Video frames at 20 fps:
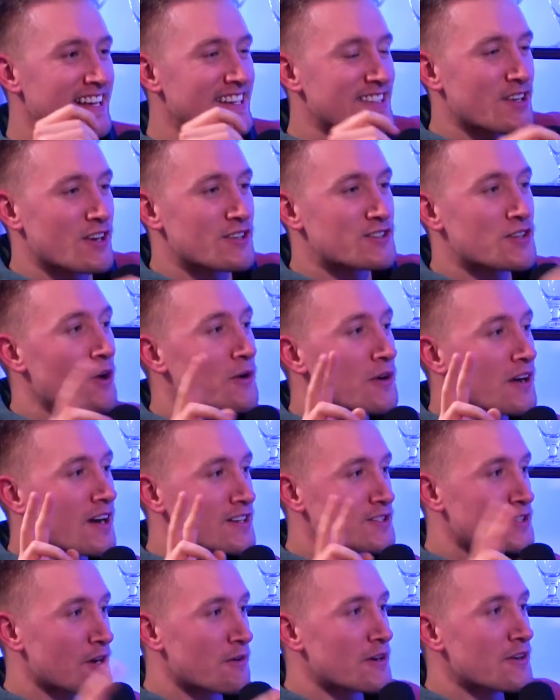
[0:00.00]
so Joe,
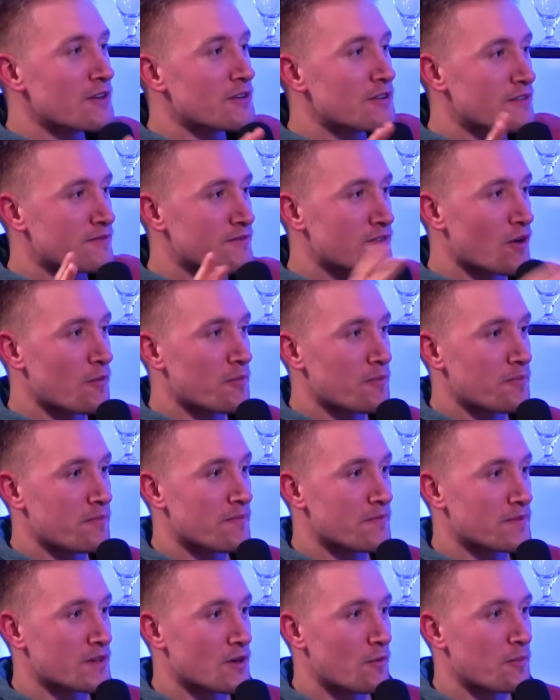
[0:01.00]
uh, Joe and Luke have gone
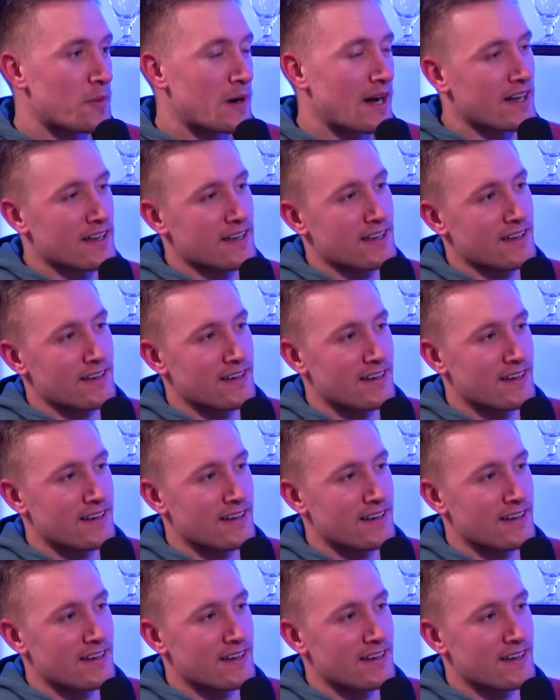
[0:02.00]
gone back.